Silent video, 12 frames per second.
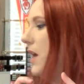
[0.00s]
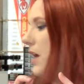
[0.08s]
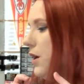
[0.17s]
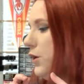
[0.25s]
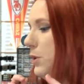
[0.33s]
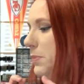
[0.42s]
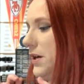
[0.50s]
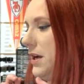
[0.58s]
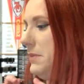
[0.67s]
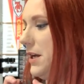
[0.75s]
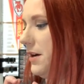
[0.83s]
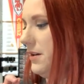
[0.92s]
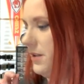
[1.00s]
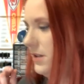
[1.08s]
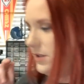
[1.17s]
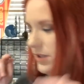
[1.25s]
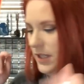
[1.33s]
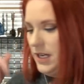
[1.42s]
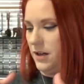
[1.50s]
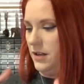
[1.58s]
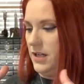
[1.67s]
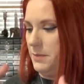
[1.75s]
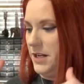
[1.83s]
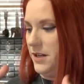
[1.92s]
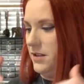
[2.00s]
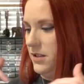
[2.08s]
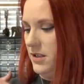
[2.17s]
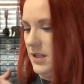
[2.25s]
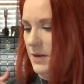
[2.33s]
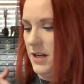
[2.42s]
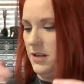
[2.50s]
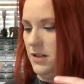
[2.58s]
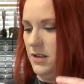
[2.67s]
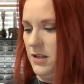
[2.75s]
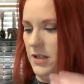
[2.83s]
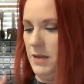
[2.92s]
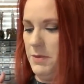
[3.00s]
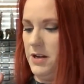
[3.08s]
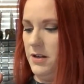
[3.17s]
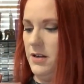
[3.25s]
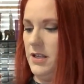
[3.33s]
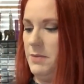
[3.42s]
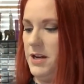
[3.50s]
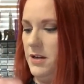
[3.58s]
Cooper, come here. Here, come here. Come here. Come here. Come here.